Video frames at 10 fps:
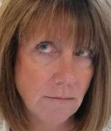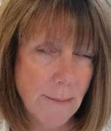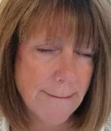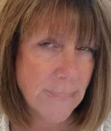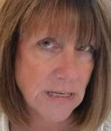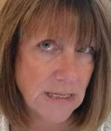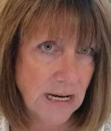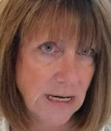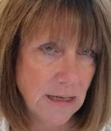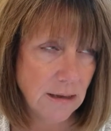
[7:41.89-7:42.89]

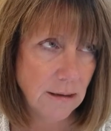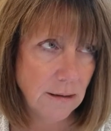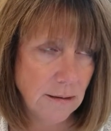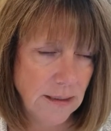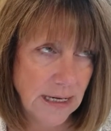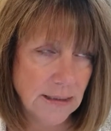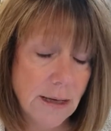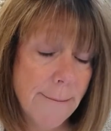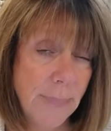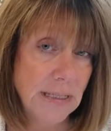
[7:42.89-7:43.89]
Monday. Yes,
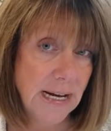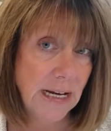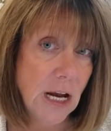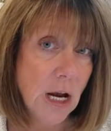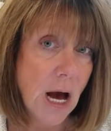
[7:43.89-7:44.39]
Monday.